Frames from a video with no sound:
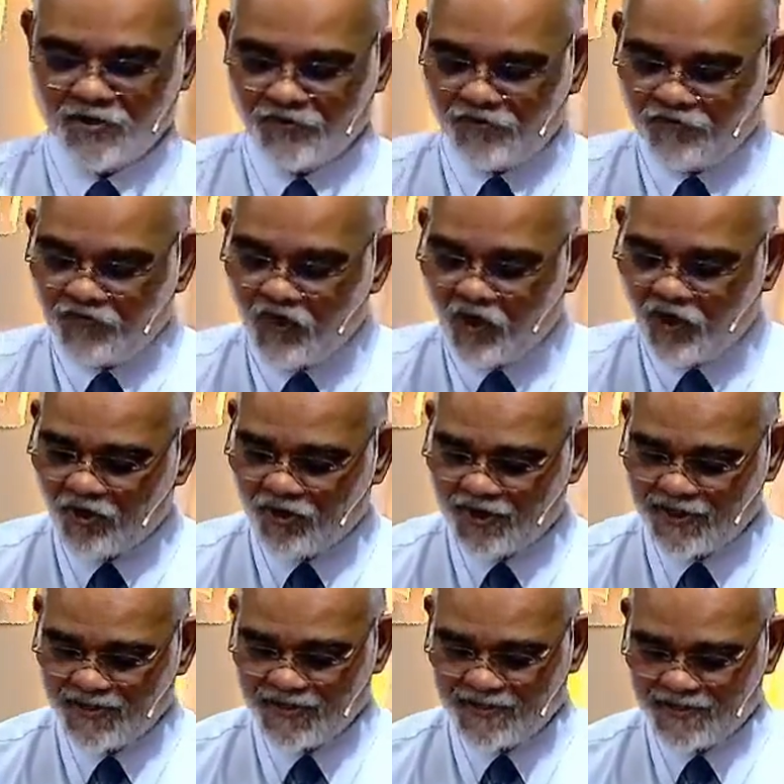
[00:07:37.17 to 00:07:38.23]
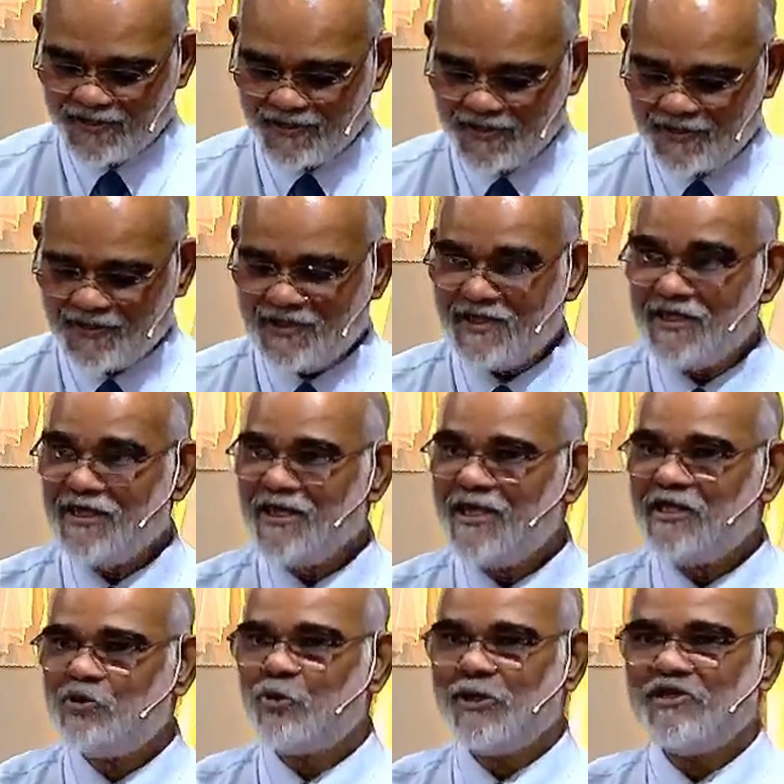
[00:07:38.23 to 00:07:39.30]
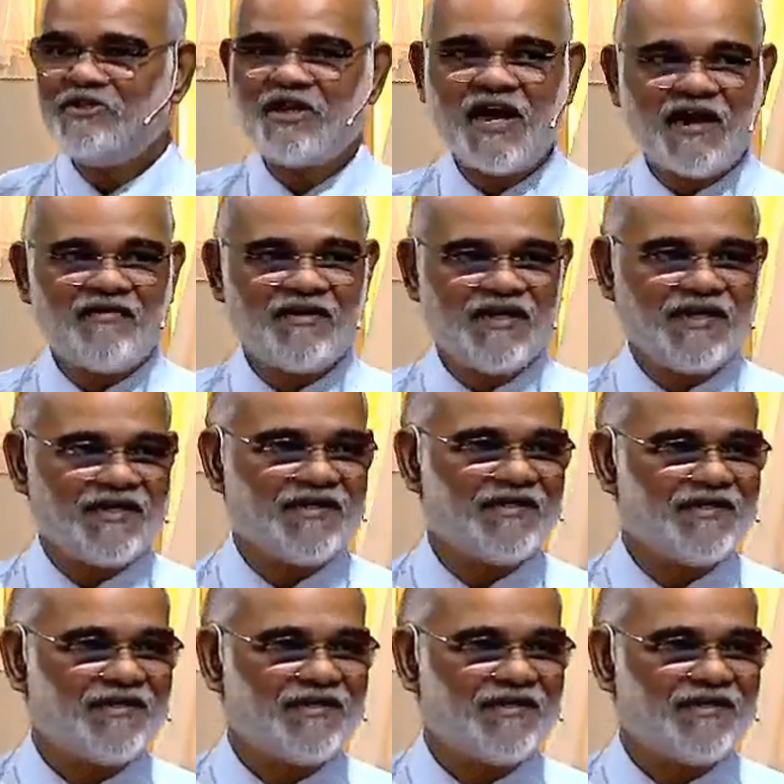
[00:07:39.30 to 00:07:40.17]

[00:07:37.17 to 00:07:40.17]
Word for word: Four, it will tarry.